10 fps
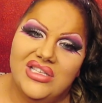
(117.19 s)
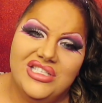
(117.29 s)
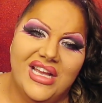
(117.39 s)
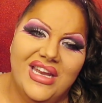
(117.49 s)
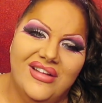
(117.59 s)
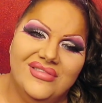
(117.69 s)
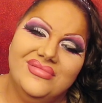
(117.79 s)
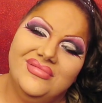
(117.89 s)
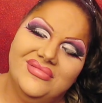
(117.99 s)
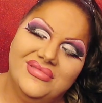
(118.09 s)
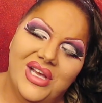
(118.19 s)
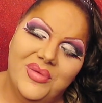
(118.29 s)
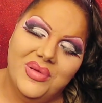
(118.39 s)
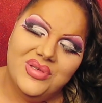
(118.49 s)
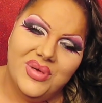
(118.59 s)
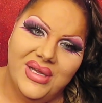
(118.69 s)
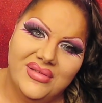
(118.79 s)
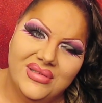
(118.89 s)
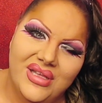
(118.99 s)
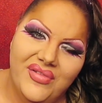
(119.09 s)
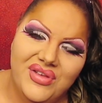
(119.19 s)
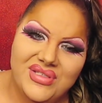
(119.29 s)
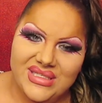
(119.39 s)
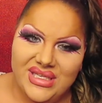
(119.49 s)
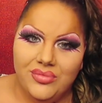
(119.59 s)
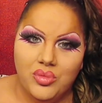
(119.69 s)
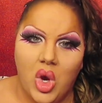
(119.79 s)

check it out. I hope you enjoy. Loving you, Susie.